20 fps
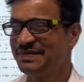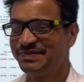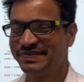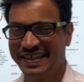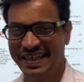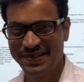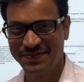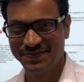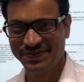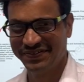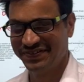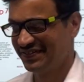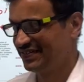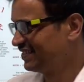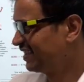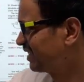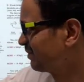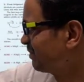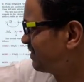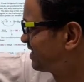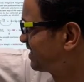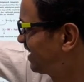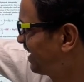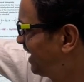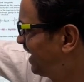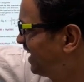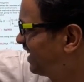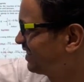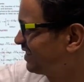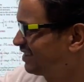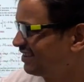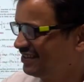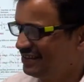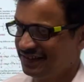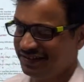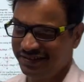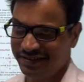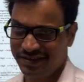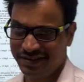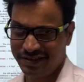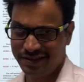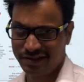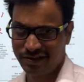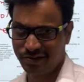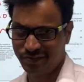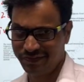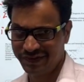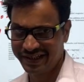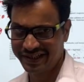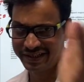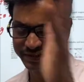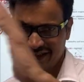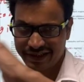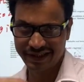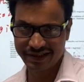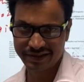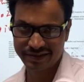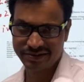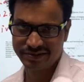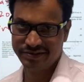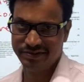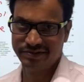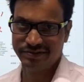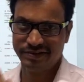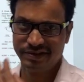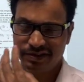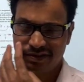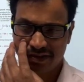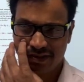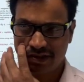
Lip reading: same type, that means as where that